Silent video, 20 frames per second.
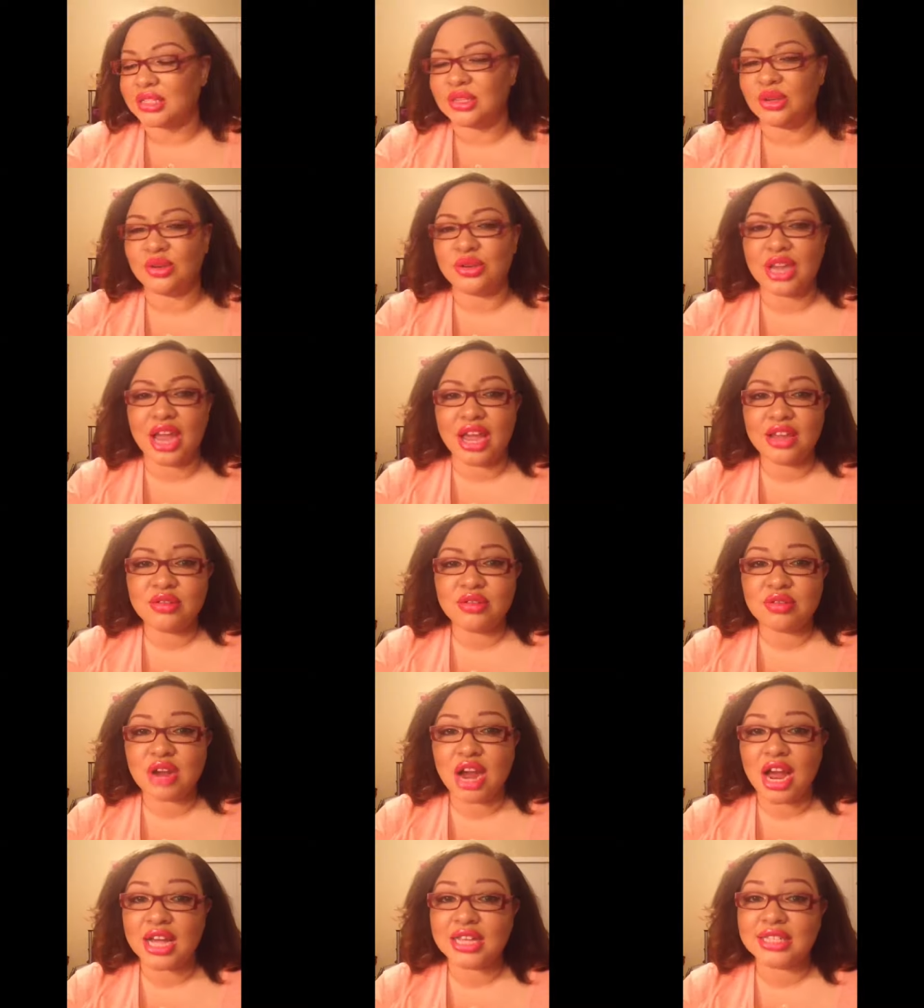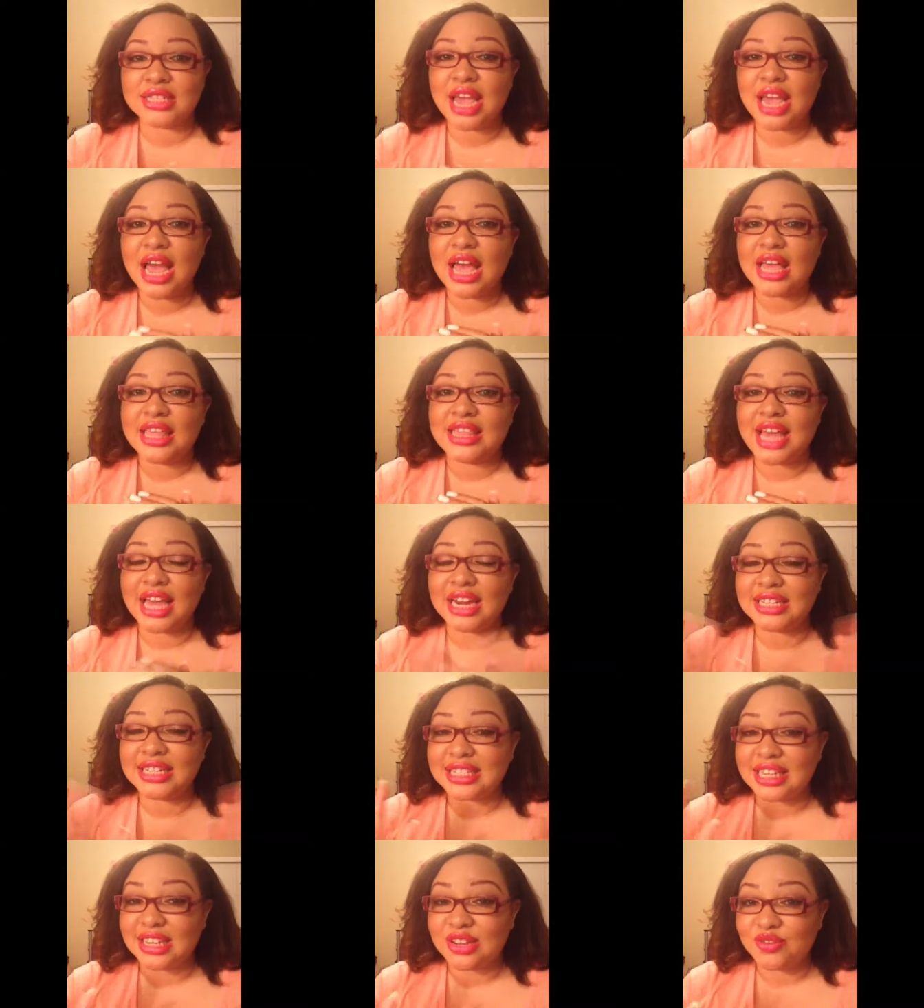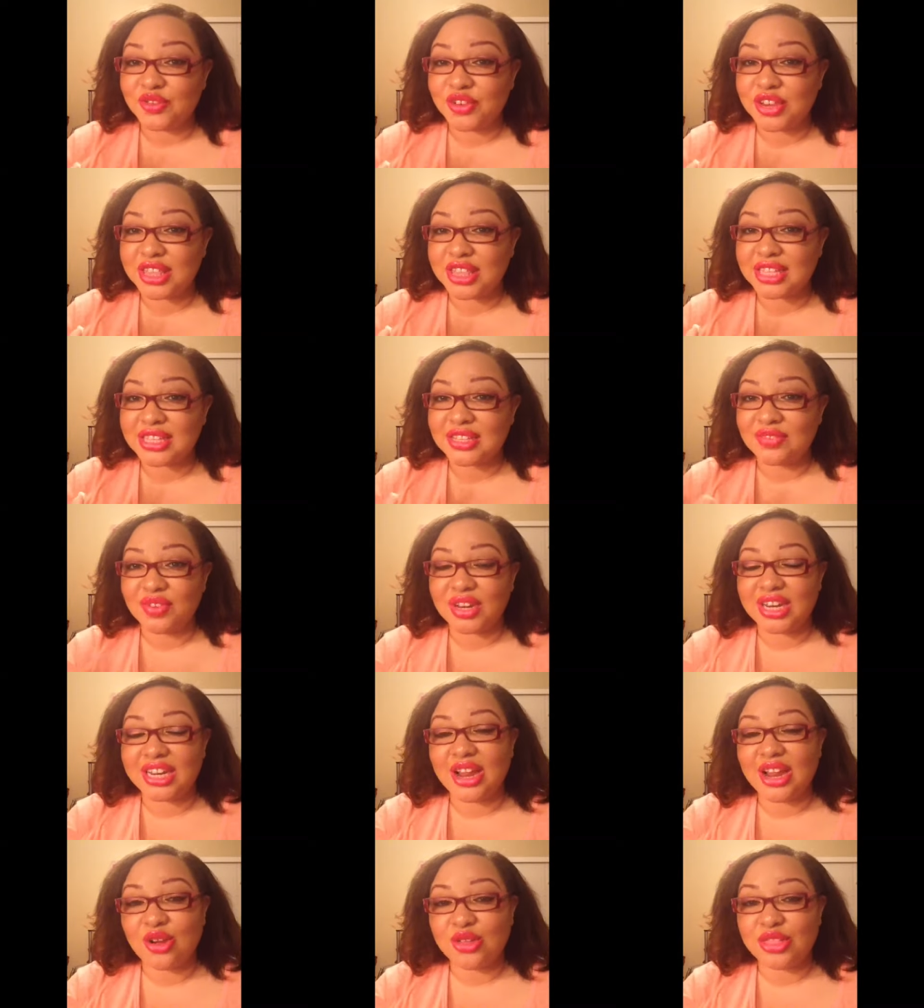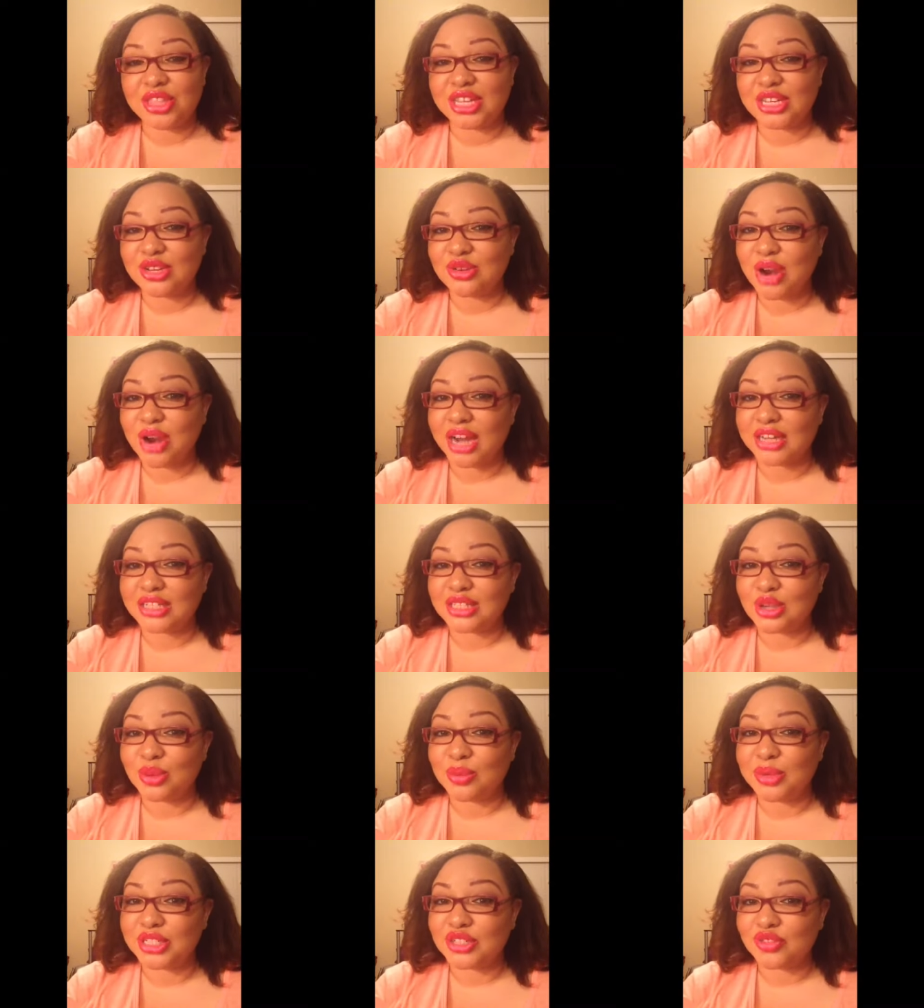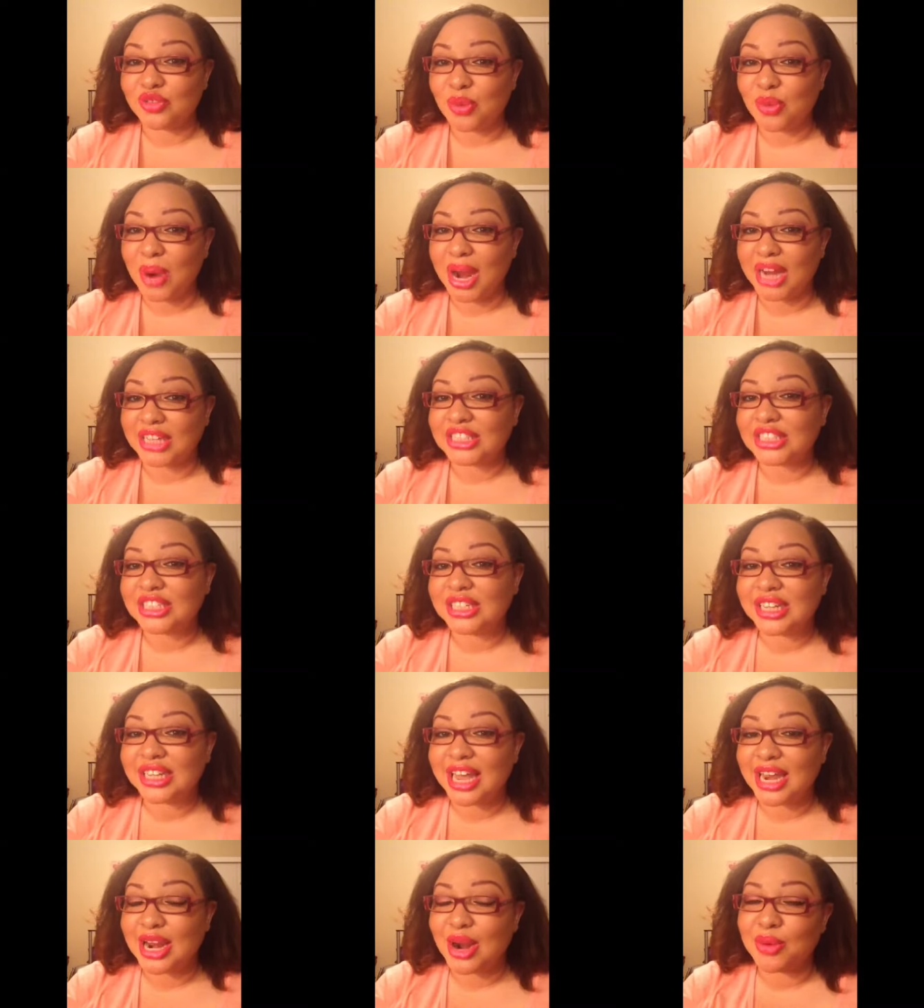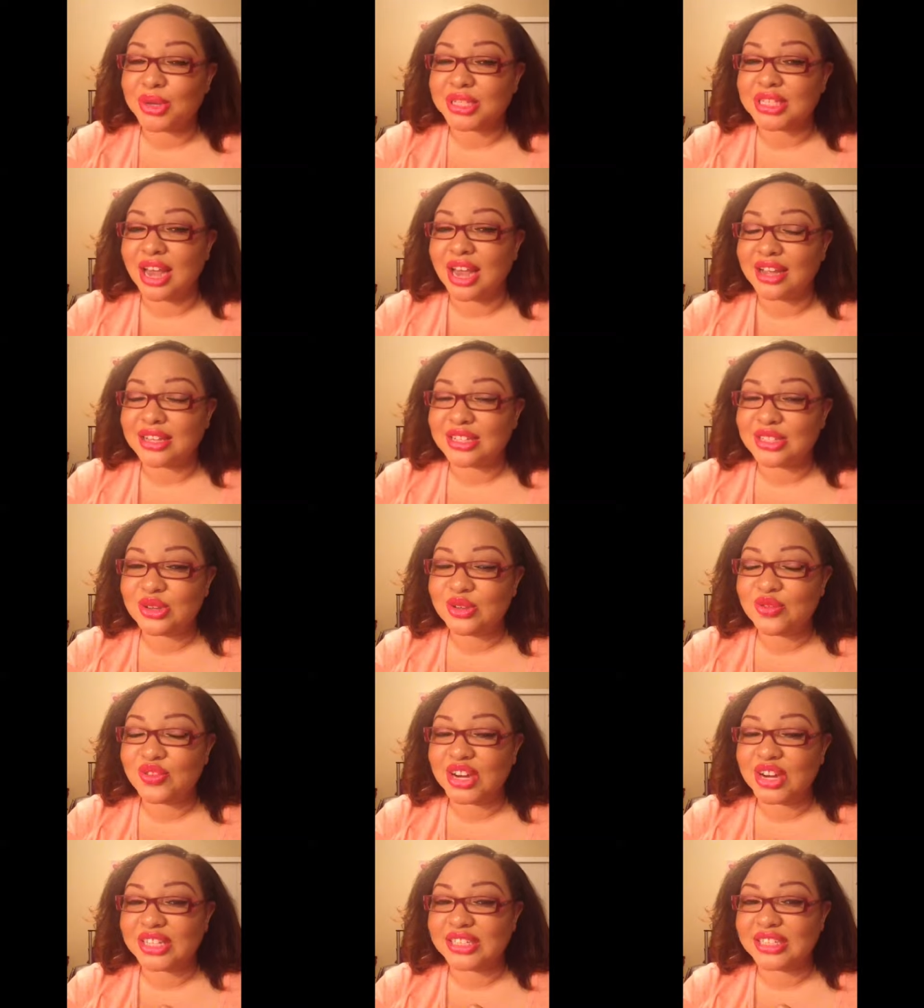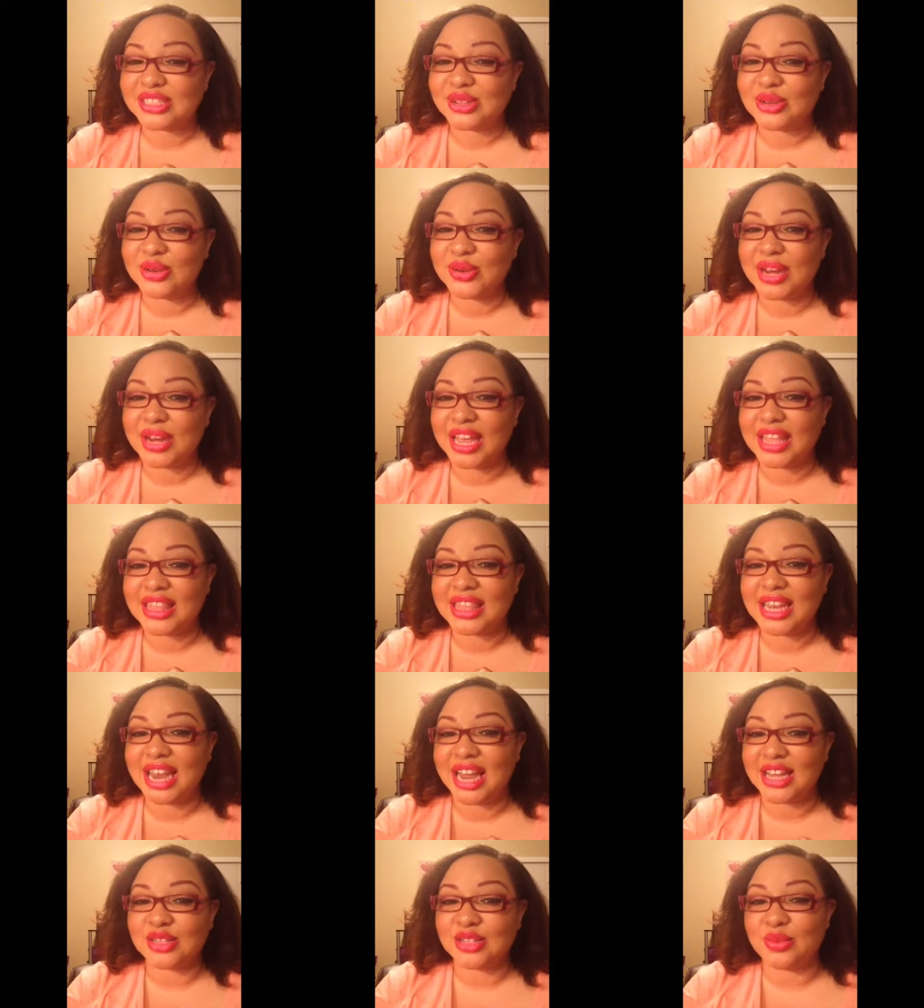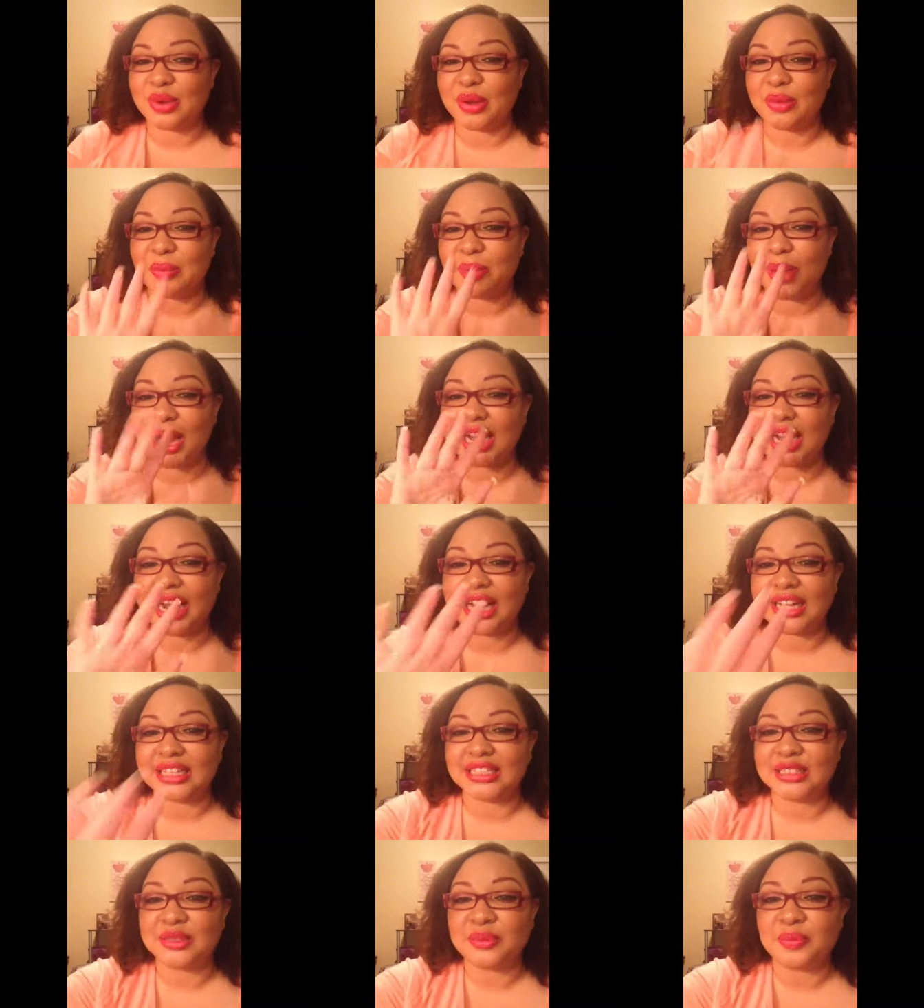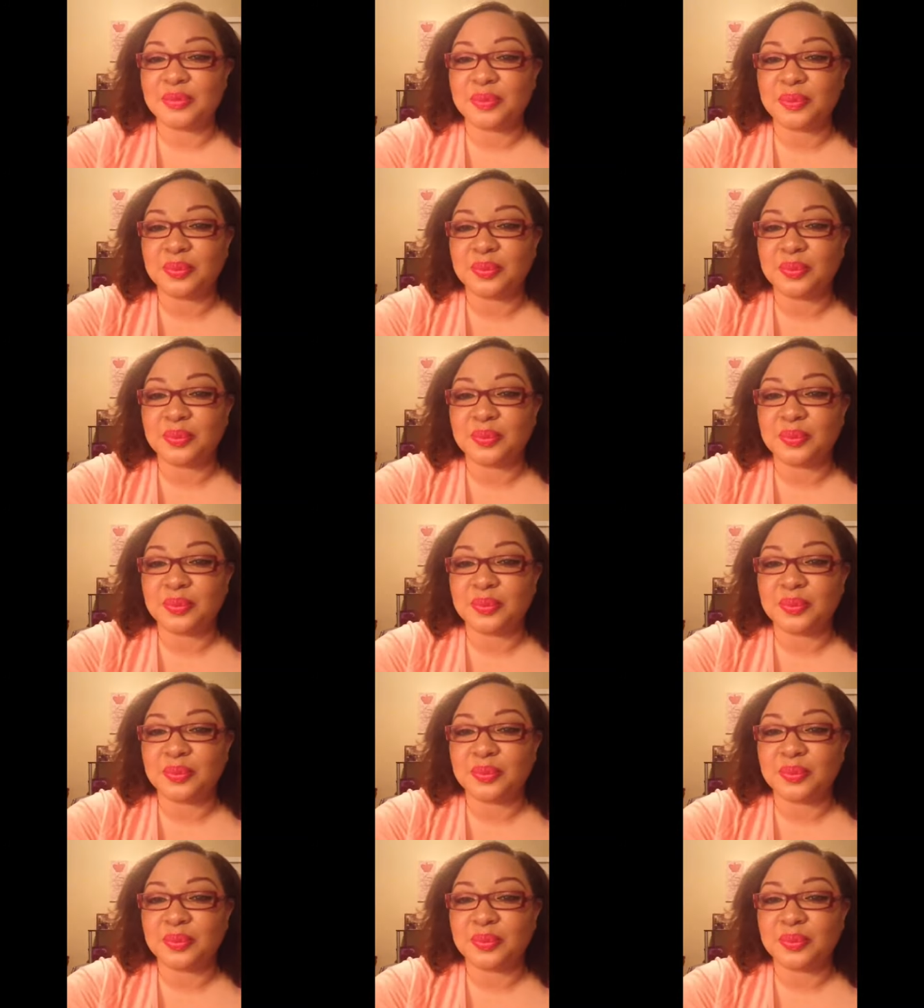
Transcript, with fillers: So yeah, you guys, that is it for this video. Thank you guys so much for watching and I will talk to you very soon in the next one. Bye guys.